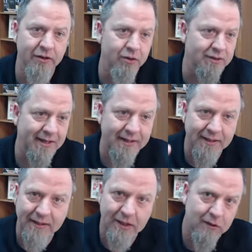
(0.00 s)
you're
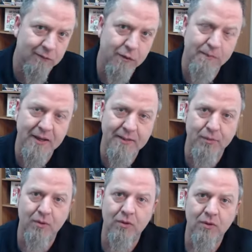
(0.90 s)
taking care of your
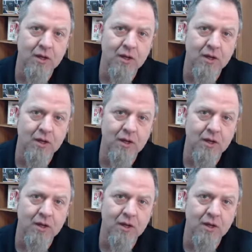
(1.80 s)
people